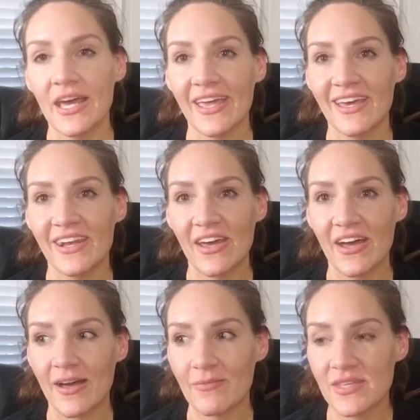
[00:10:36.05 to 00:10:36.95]

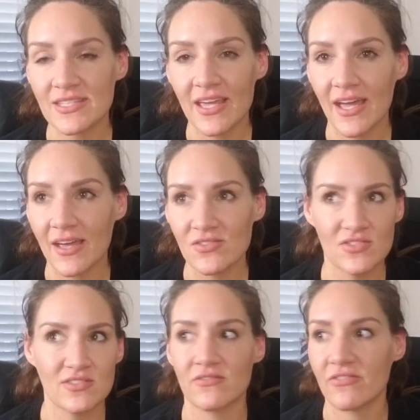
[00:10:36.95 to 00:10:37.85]
And this guy is
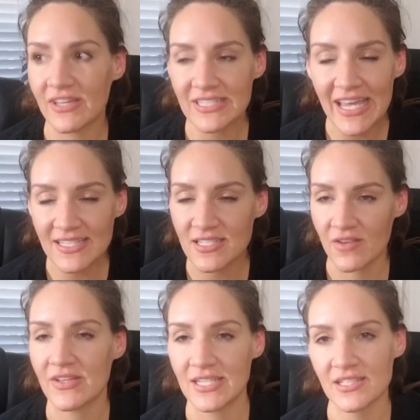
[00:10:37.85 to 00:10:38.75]
just fantastic,
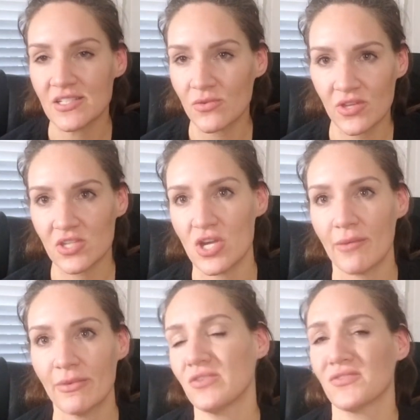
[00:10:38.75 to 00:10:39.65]
fantastic with
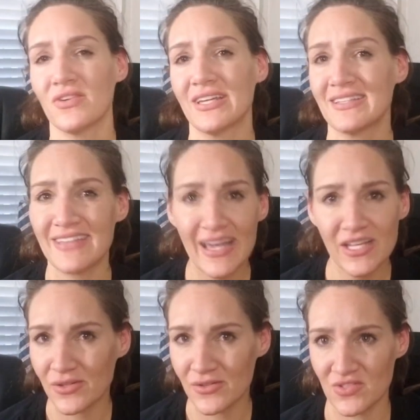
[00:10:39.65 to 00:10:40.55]
Kajabi, knew exactly
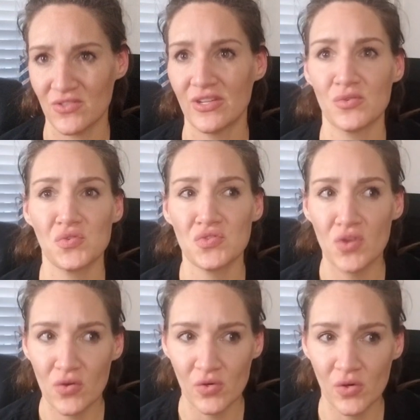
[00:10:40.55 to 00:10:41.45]
what he was doing. It was
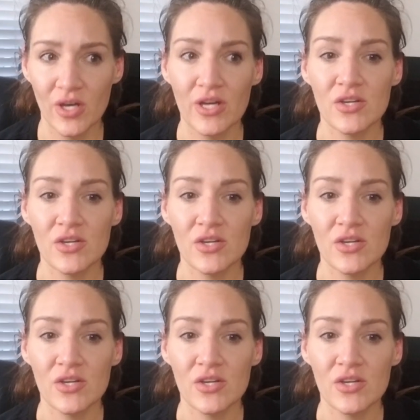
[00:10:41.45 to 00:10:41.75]
so cool.